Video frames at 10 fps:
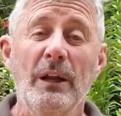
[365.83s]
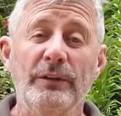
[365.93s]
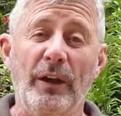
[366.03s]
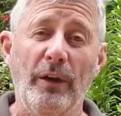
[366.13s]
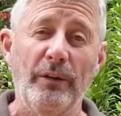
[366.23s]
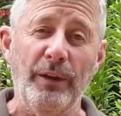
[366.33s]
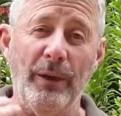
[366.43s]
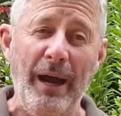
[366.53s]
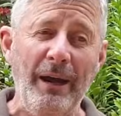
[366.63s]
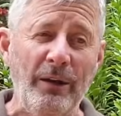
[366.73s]
So there
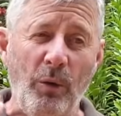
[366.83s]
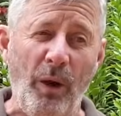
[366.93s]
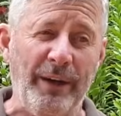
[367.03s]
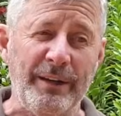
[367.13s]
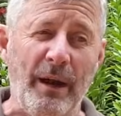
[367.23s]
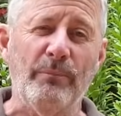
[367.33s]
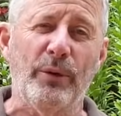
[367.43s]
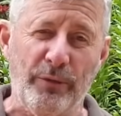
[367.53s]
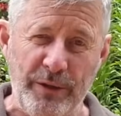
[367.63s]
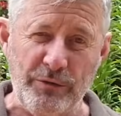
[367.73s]
are quite a
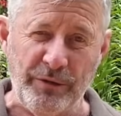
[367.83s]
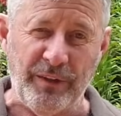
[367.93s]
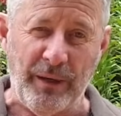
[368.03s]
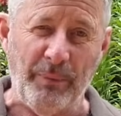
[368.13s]
number of interesting